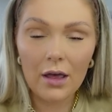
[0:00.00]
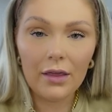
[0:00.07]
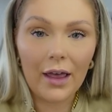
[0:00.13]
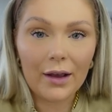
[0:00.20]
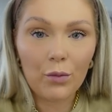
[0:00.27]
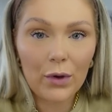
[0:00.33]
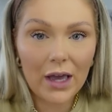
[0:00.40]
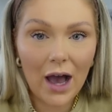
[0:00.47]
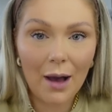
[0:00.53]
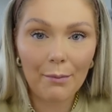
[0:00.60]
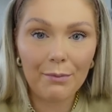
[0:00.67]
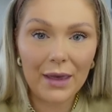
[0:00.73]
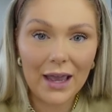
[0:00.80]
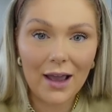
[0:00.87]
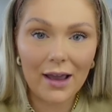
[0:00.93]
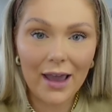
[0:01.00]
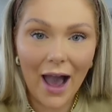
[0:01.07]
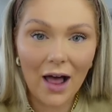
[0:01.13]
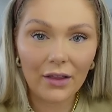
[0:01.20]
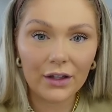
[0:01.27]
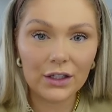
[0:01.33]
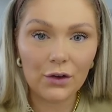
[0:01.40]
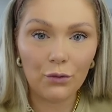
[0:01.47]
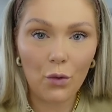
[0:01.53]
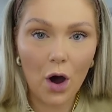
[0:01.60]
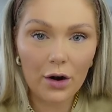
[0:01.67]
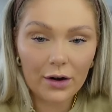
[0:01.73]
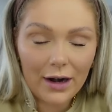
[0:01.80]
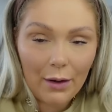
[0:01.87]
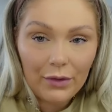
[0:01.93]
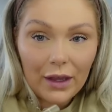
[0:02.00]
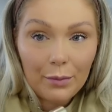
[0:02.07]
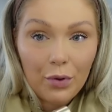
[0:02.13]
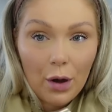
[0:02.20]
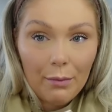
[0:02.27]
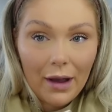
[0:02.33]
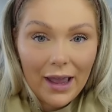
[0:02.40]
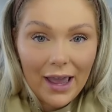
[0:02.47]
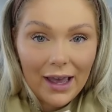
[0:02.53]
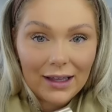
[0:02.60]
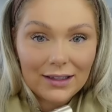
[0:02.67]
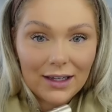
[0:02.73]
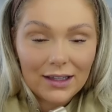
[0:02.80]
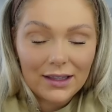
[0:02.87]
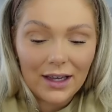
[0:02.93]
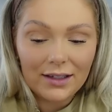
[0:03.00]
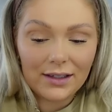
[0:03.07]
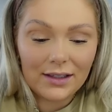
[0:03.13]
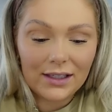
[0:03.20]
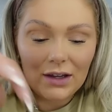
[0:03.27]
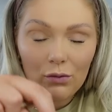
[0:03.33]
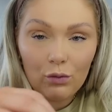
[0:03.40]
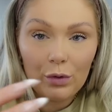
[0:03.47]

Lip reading: like, we got big gallons of water and I would like put my hands like this and Steven